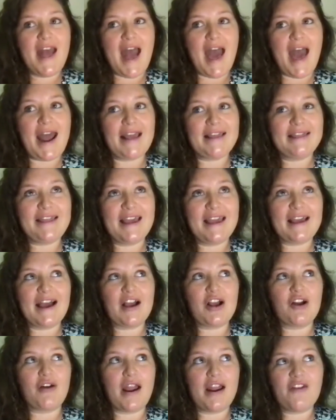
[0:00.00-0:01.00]
And I think a
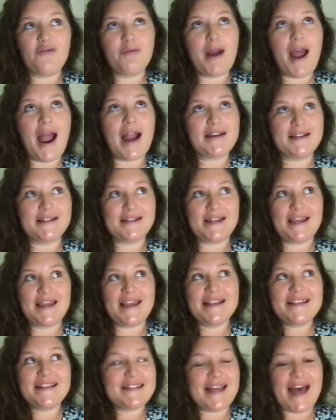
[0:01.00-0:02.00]
creative practice
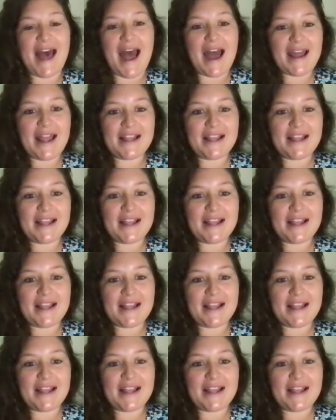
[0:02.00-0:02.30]
is that.